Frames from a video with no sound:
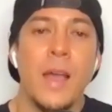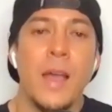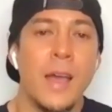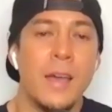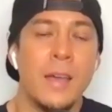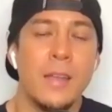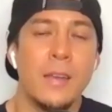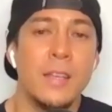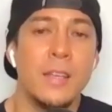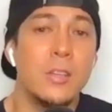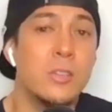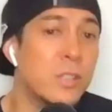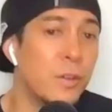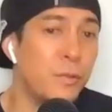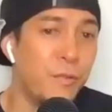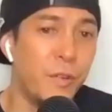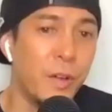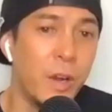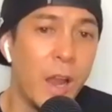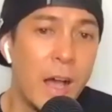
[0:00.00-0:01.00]
And he was a
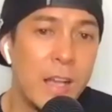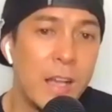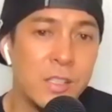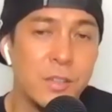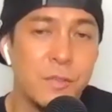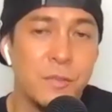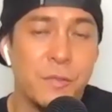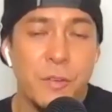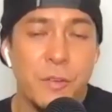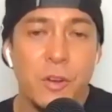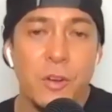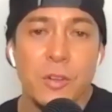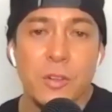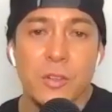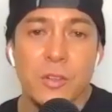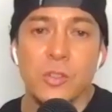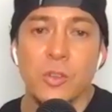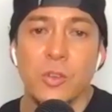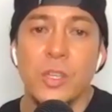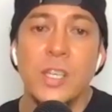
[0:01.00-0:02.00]
philosopher,
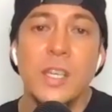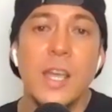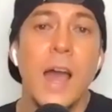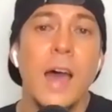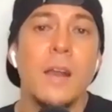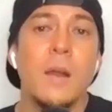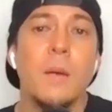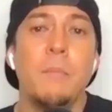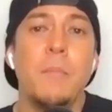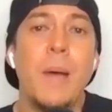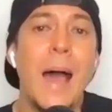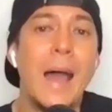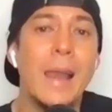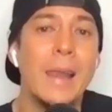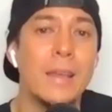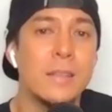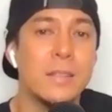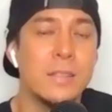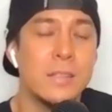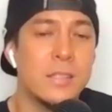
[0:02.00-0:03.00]
so he had a
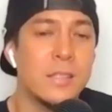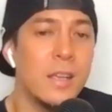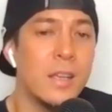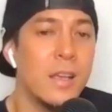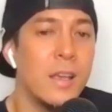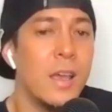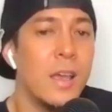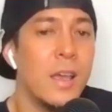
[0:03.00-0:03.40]
balance.